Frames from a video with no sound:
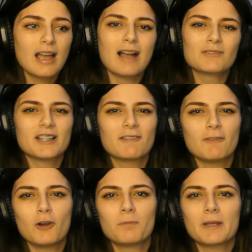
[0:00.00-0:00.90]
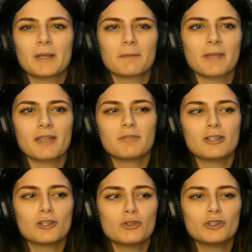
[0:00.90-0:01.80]
I was kind of hoping maybe
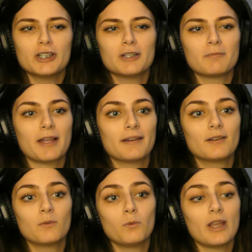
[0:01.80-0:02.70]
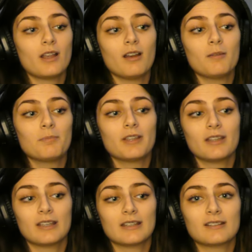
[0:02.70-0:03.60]
Eugene might wake up
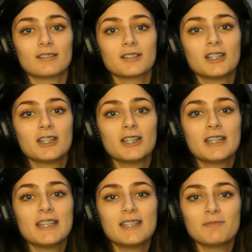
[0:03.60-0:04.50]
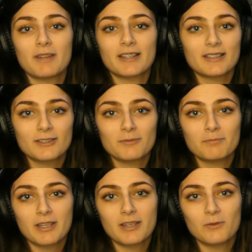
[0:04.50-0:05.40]
and he might get to
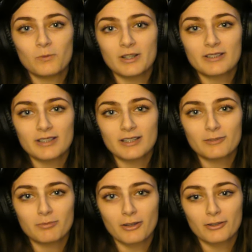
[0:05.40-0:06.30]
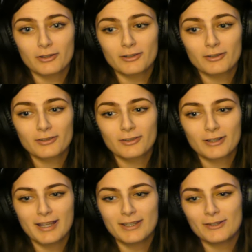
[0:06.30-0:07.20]
meet Wednesday's brother.
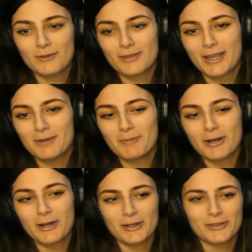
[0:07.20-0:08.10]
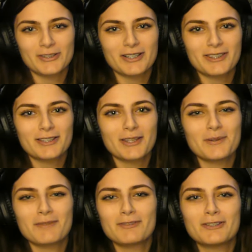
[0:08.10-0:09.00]
And, you know, they can bond. I think they
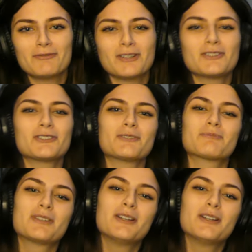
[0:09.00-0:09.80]
would have a good friendship.